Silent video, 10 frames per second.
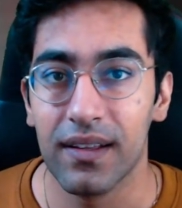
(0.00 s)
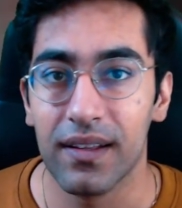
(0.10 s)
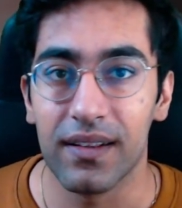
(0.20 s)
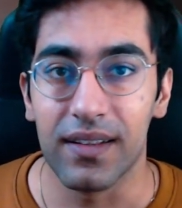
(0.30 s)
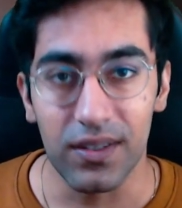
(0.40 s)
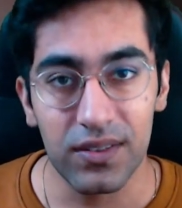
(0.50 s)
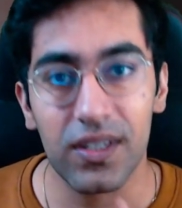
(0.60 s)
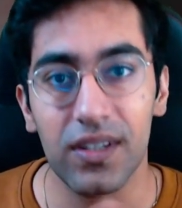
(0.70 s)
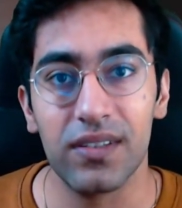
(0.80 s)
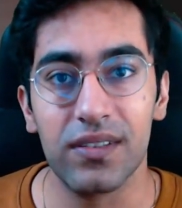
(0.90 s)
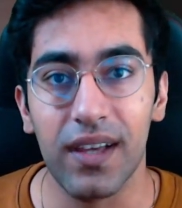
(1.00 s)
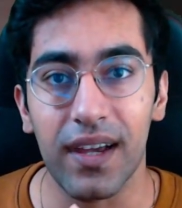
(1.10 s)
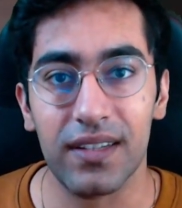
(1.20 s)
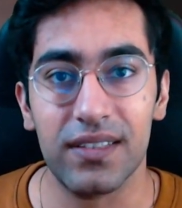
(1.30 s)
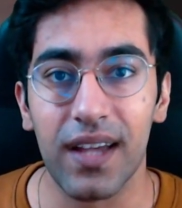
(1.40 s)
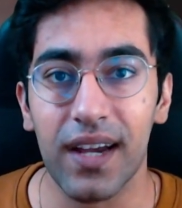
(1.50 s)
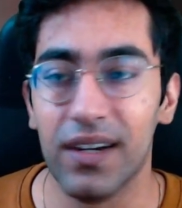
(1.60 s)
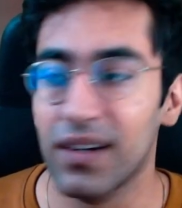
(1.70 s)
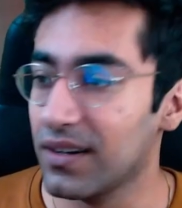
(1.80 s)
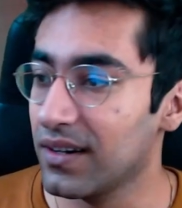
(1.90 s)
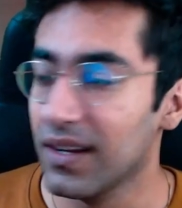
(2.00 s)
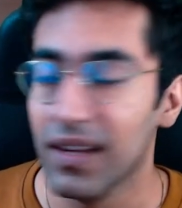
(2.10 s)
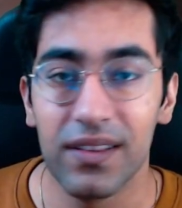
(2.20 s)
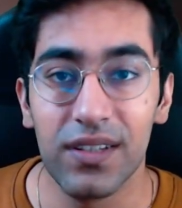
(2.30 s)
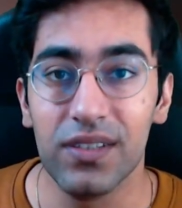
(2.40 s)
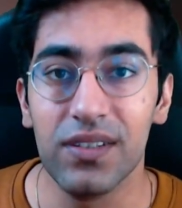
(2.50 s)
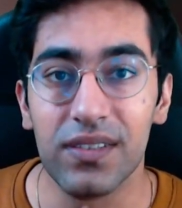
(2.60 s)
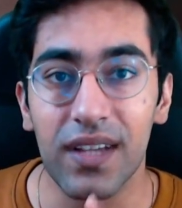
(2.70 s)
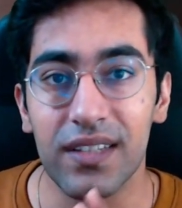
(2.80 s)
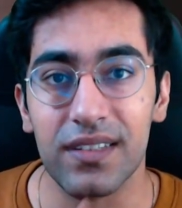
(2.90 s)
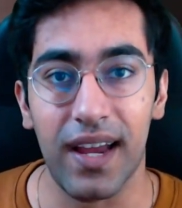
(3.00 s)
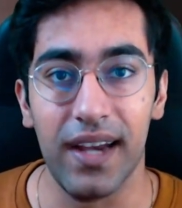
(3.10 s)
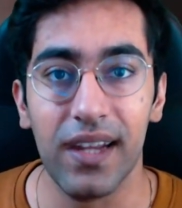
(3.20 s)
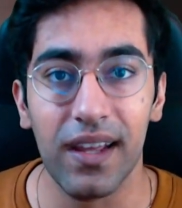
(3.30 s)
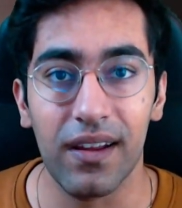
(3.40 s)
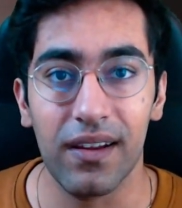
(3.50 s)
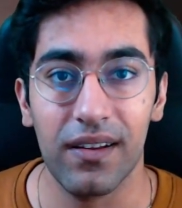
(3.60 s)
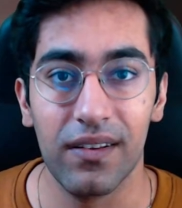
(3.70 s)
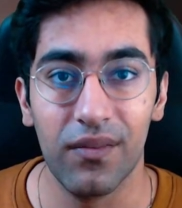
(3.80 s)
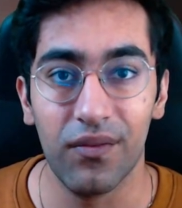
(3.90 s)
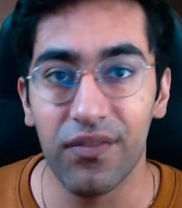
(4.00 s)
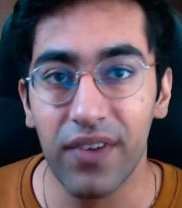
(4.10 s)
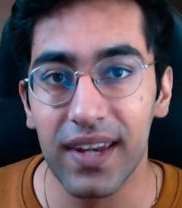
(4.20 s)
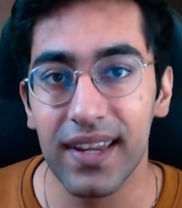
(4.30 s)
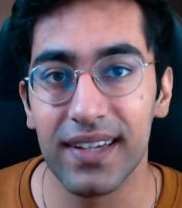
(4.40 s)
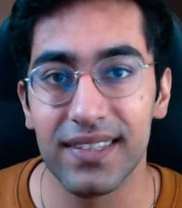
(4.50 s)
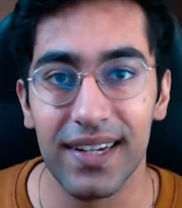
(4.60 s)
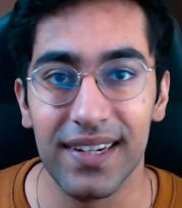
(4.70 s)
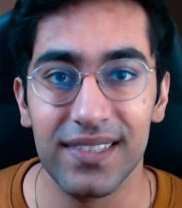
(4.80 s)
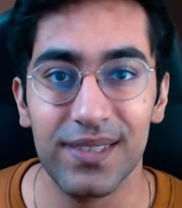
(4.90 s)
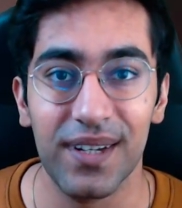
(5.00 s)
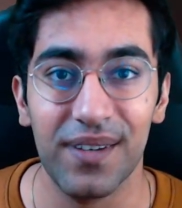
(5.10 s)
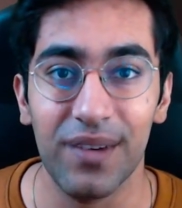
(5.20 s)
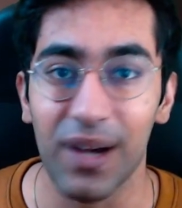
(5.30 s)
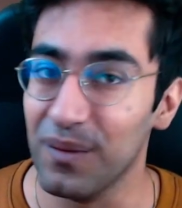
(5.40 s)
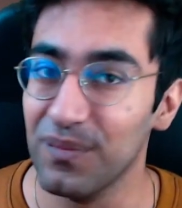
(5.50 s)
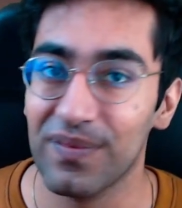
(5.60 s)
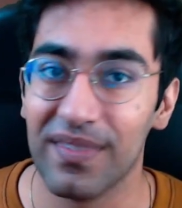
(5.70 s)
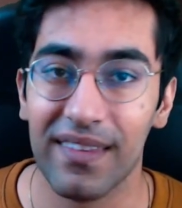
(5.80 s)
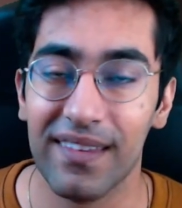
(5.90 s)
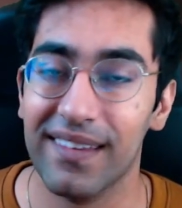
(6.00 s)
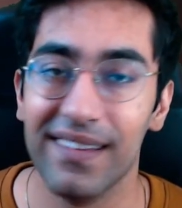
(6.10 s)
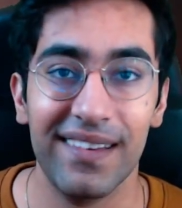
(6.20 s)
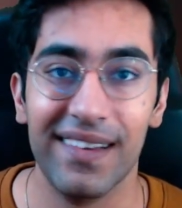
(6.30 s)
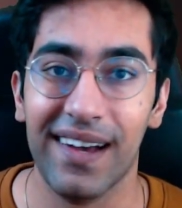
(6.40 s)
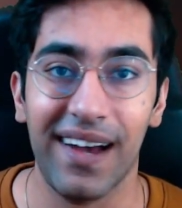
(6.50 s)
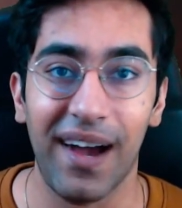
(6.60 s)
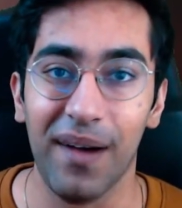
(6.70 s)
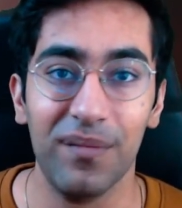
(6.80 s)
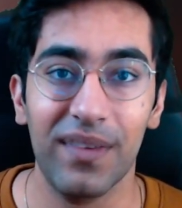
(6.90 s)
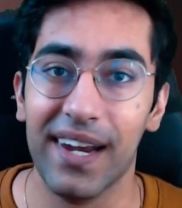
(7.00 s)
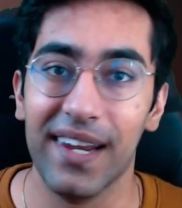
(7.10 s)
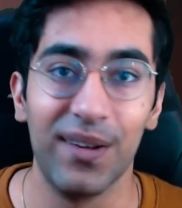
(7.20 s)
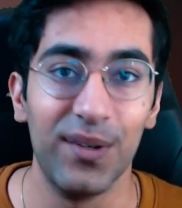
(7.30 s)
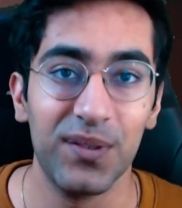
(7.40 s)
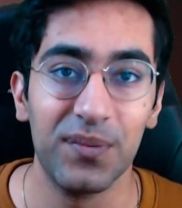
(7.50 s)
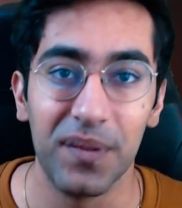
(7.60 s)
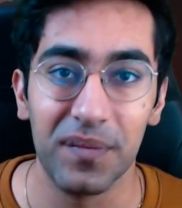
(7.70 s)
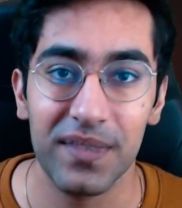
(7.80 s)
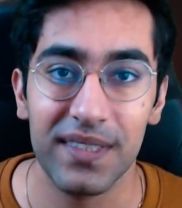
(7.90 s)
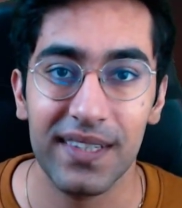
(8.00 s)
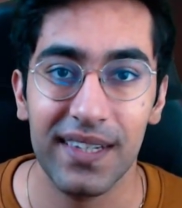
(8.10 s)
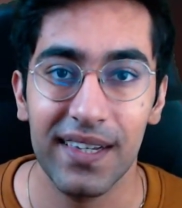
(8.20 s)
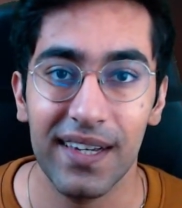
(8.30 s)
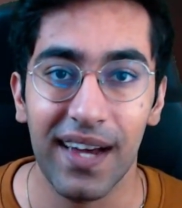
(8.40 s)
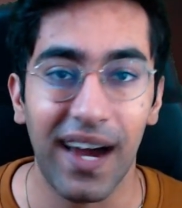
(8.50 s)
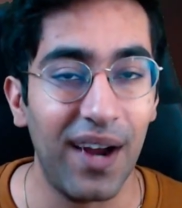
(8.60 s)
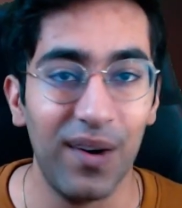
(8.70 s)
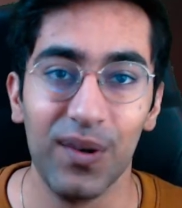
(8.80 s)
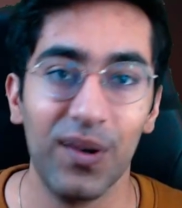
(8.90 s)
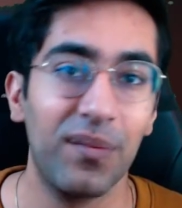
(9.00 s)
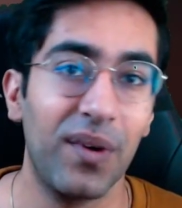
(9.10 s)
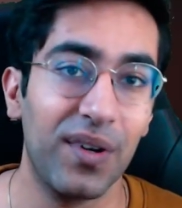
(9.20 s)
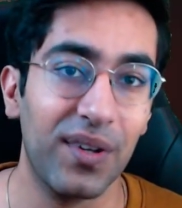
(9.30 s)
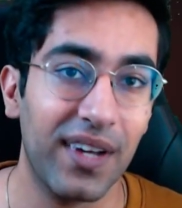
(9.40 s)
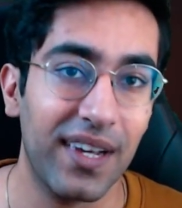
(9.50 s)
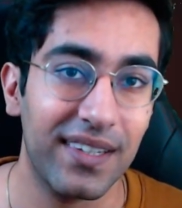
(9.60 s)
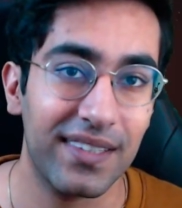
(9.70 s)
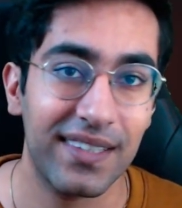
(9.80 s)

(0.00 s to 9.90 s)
This is the excite. This is exciting. Very exciting stuff. I'm I'm getting goosebumps. I don't know about you guys.